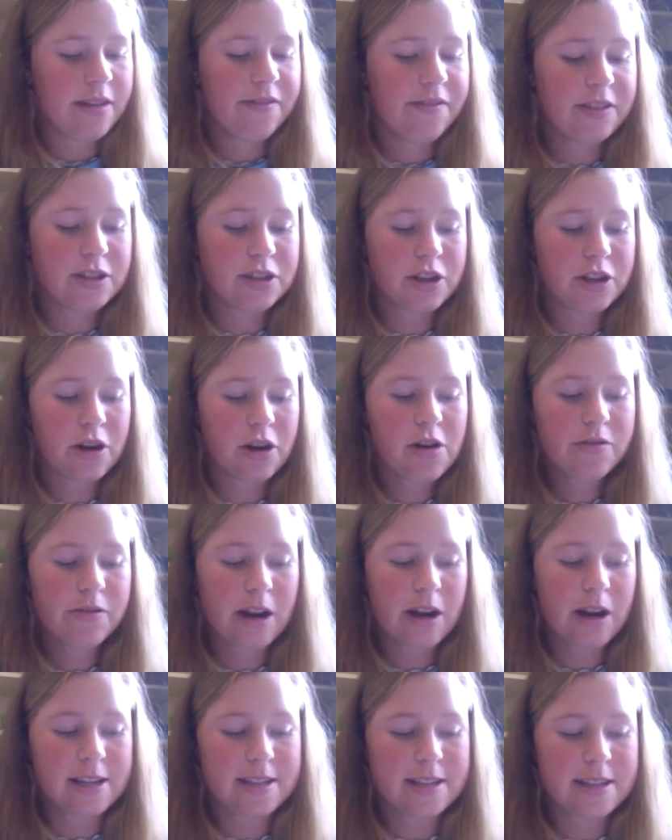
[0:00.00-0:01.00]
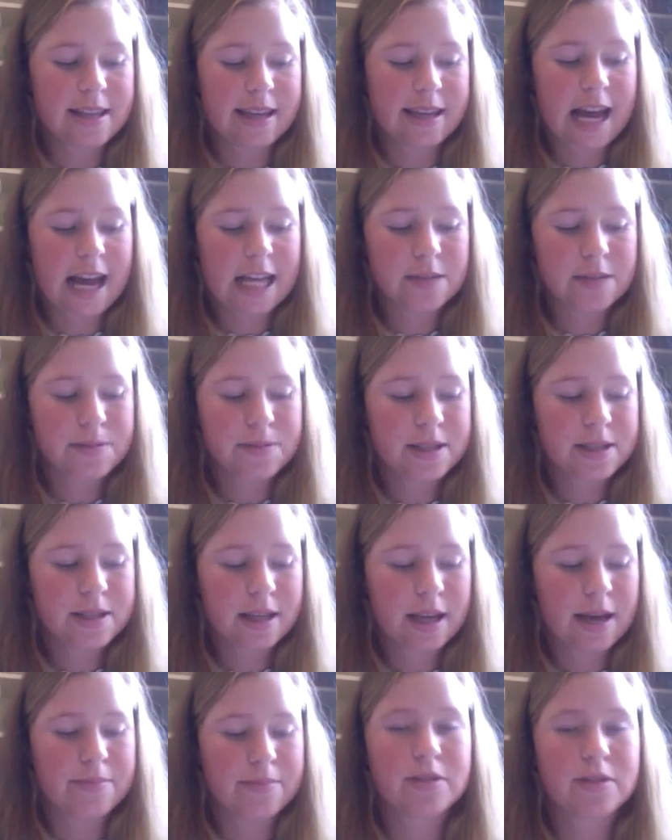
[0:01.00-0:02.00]
Fitzgerald writes that Gatsby
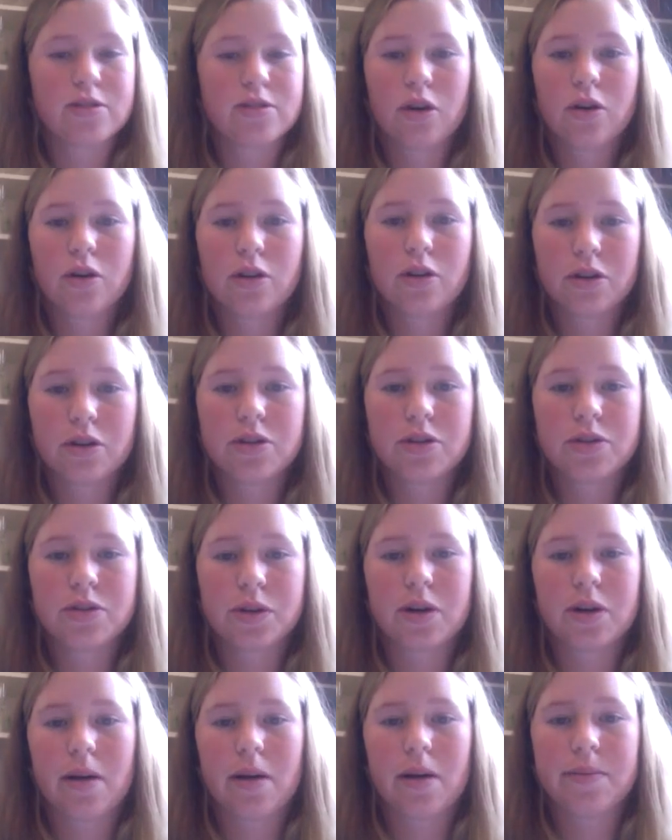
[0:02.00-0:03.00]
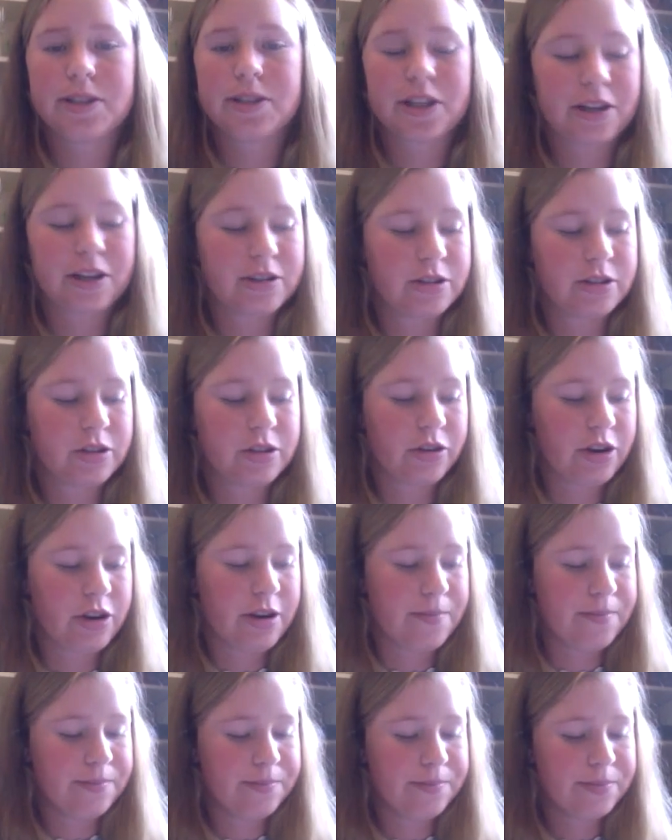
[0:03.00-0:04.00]
came so close to accomplishing his
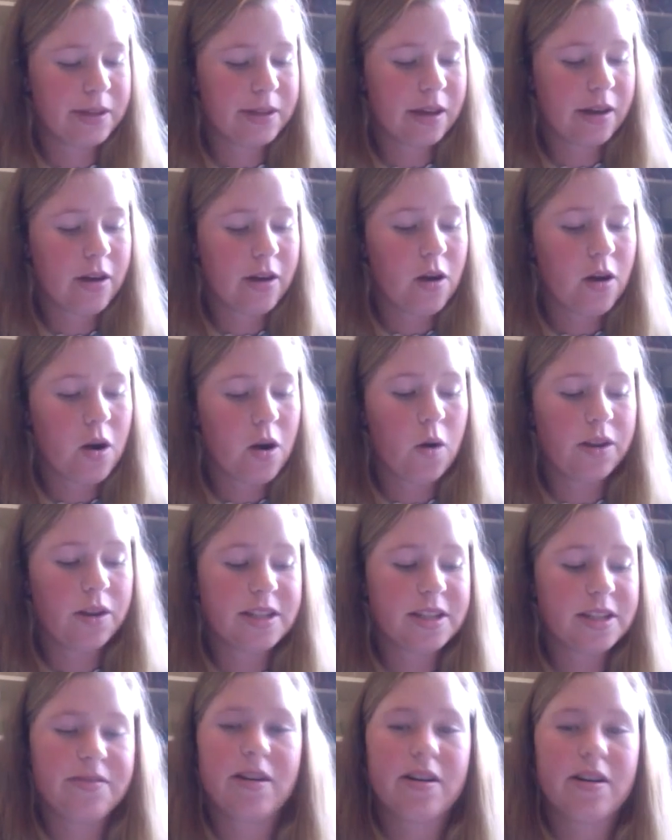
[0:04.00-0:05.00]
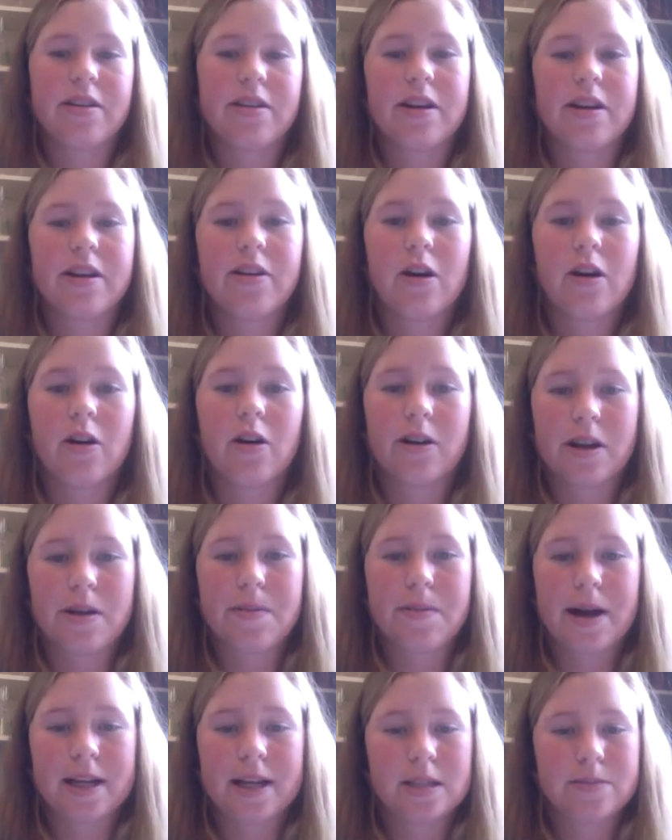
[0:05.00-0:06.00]
dream, only to find that it had already
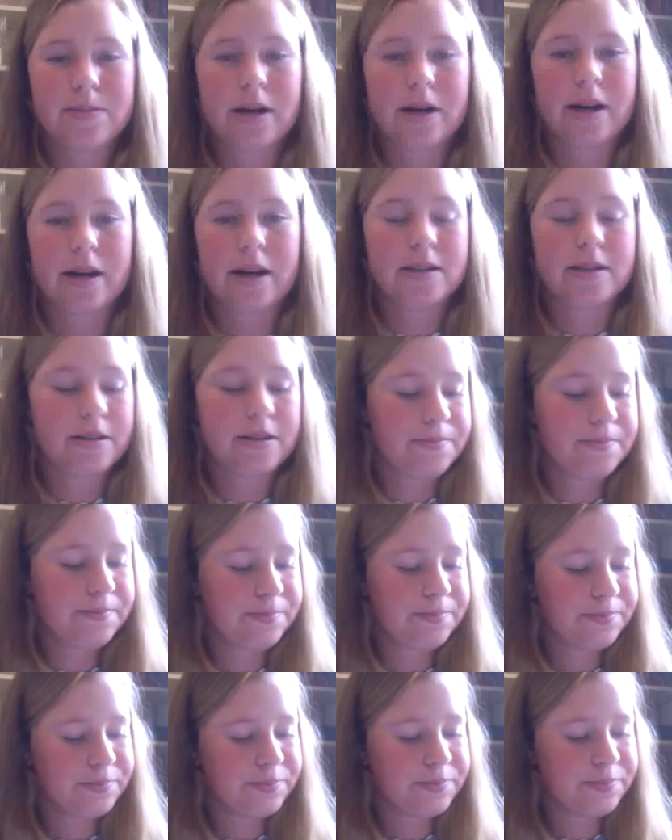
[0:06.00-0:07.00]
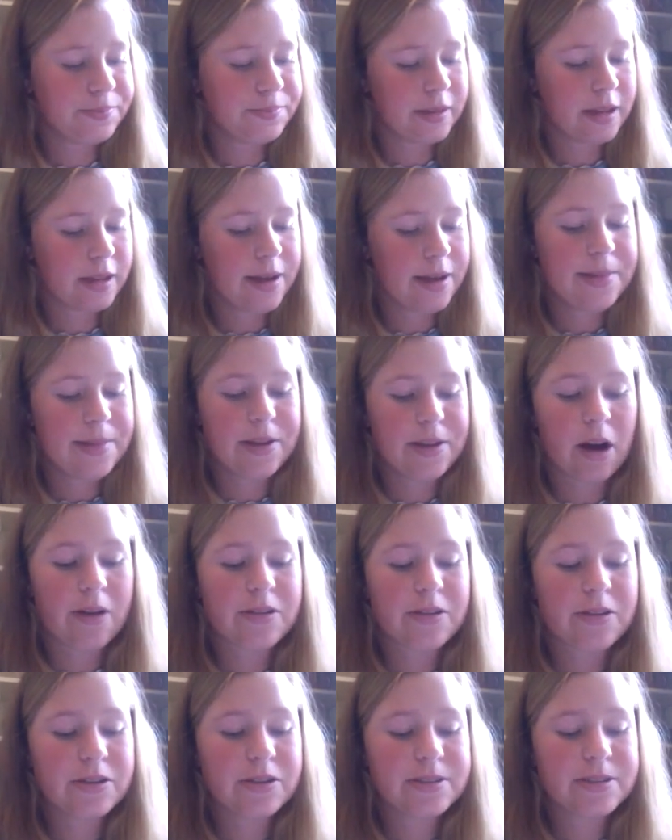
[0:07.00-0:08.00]
passed behind him. The
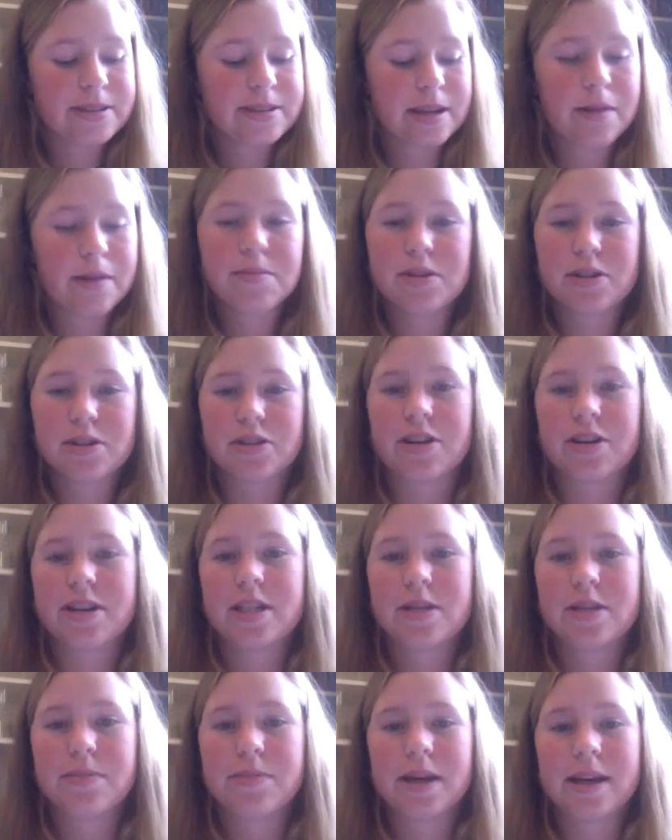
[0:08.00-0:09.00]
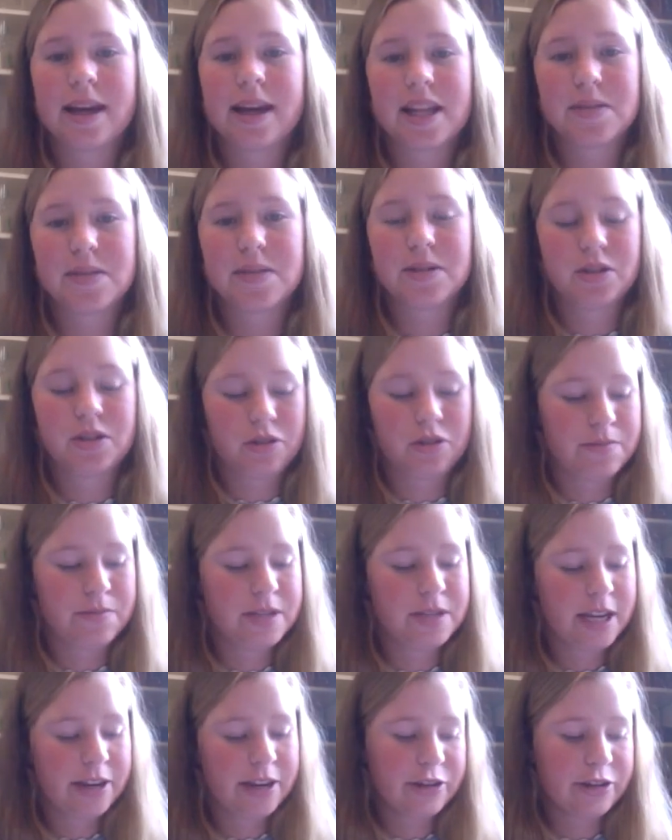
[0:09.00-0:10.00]
author uses imagery to make Gatsby's dream
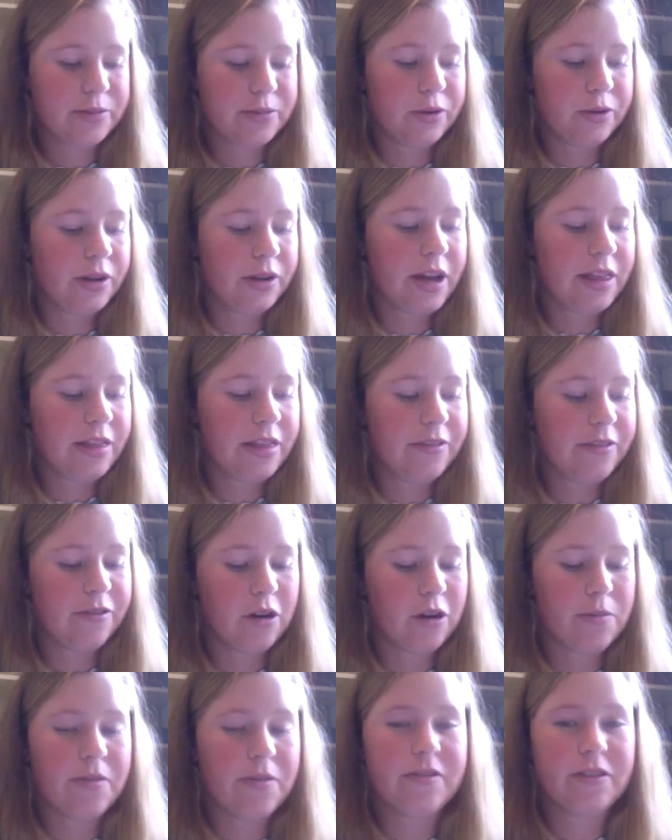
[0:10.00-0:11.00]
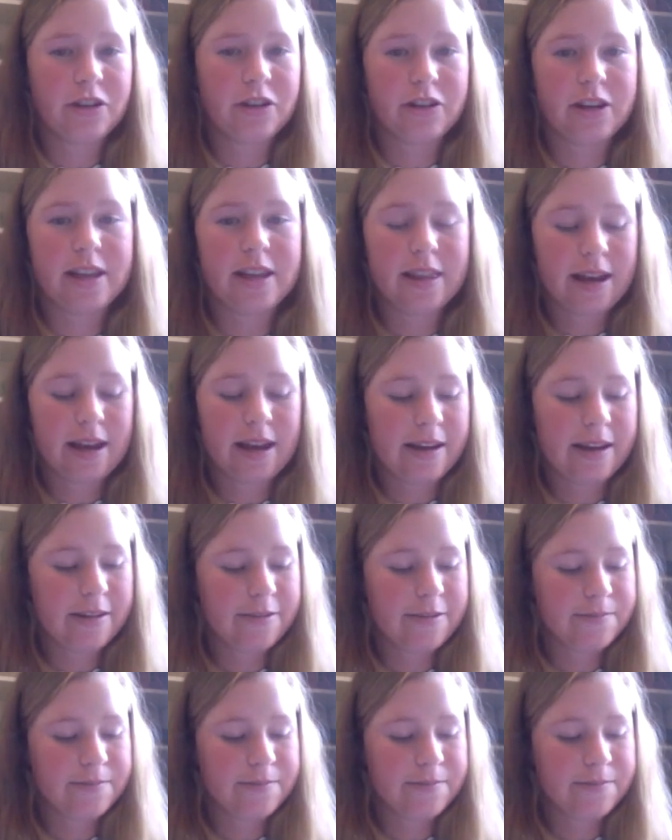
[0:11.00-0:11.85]
tangible in the form of a green light.